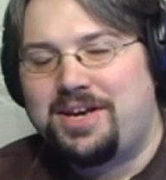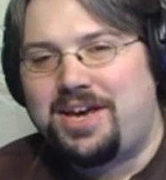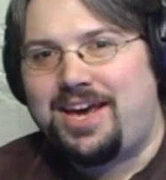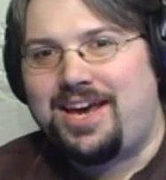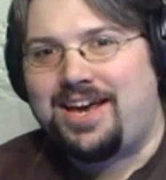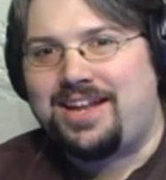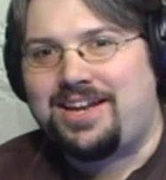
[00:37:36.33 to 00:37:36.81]

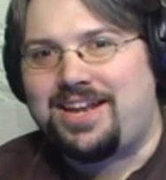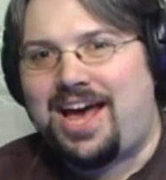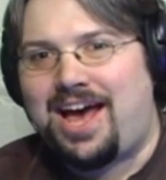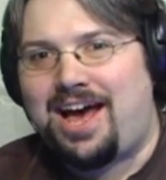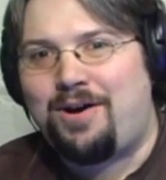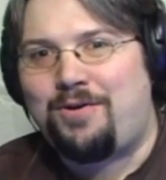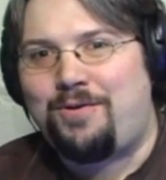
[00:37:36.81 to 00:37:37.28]
and
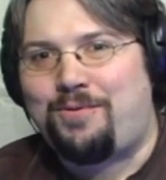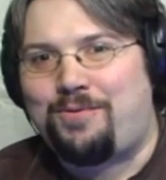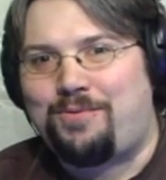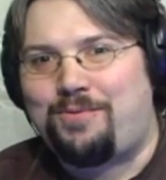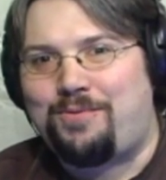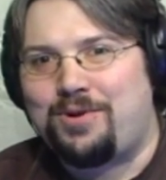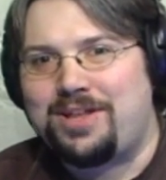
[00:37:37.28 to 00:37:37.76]
how
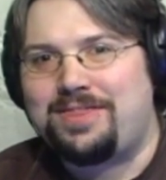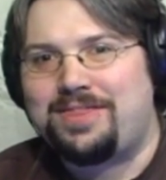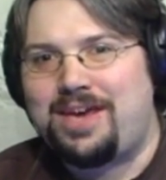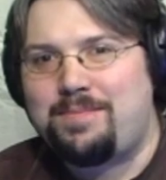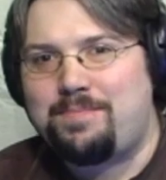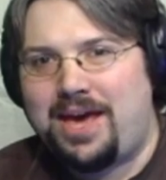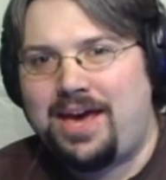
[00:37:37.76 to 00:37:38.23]
what
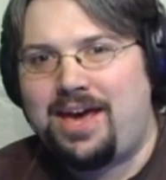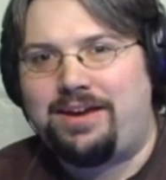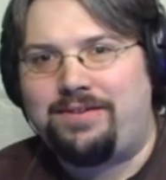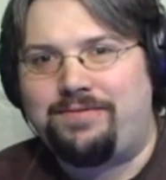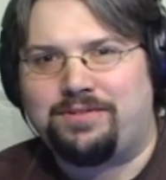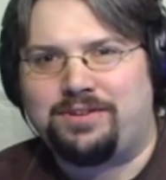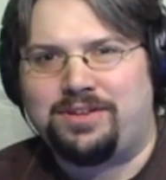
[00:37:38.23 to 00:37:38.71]
they
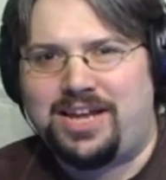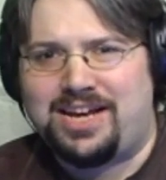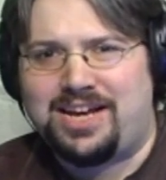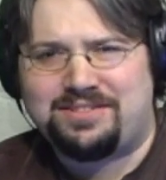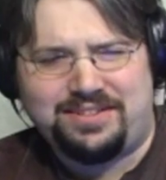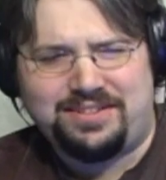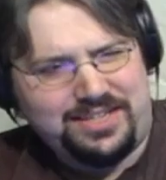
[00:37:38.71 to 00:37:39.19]
pay for the
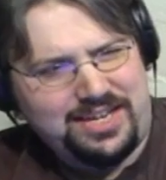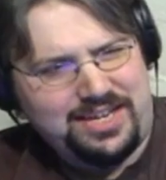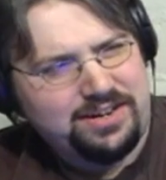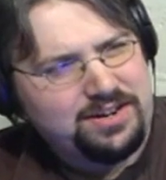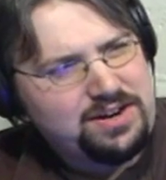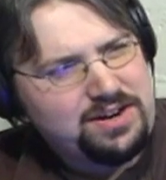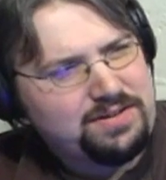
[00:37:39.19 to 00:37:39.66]
next
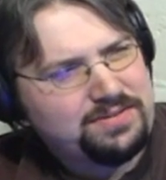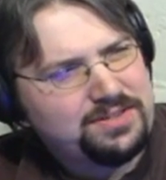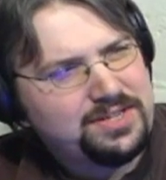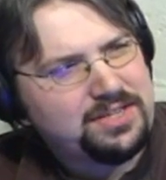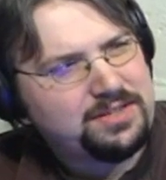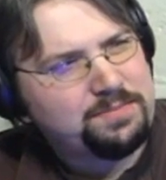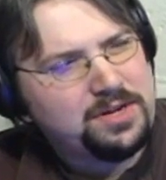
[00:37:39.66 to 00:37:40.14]
year,
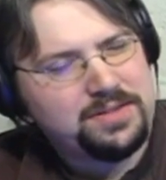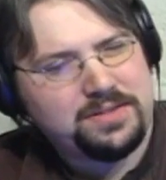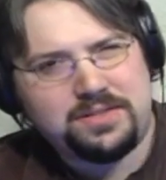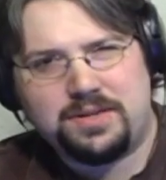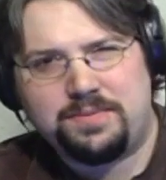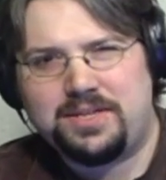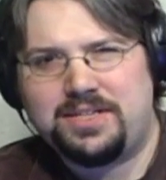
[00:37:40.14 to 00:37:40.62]
6 months,
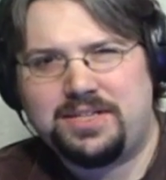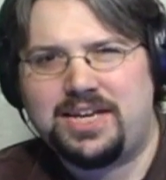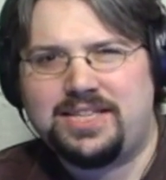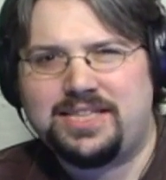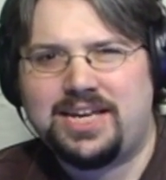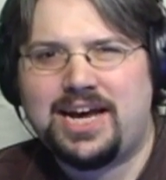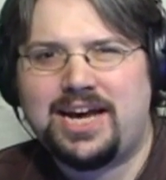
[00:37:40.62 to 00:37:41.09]
something
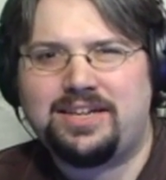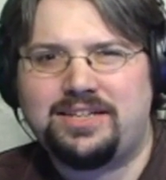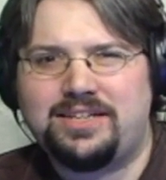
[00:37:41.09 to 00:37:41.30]
like that.